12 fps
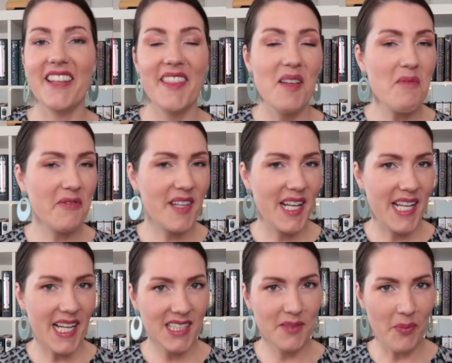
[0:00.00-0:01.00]
the theme of the
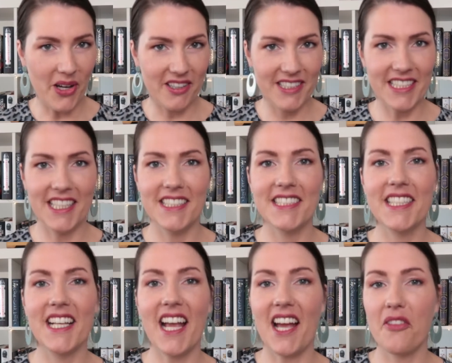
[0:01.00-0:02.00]
next box is
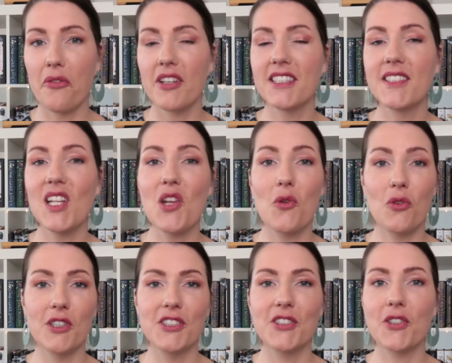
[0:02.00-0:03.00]
Catherine's
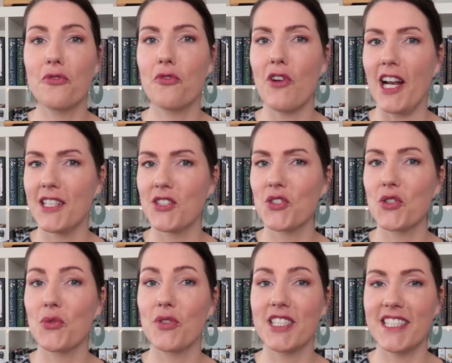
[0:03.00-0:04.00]
Dior's Friends
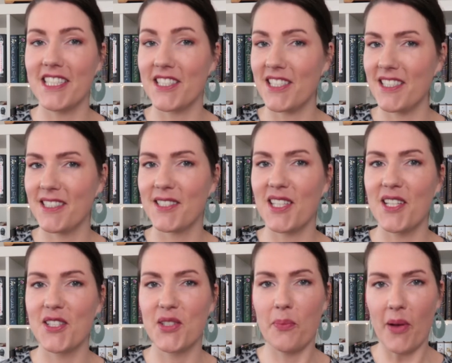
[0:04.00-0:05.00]
Resistance
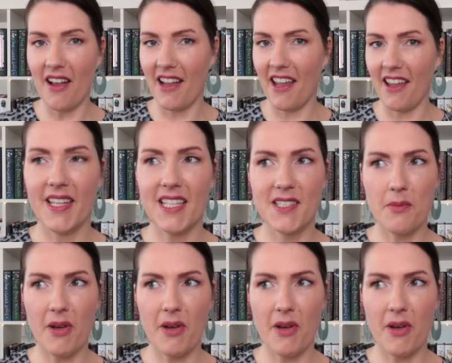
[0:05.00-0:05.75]
Spy. That's a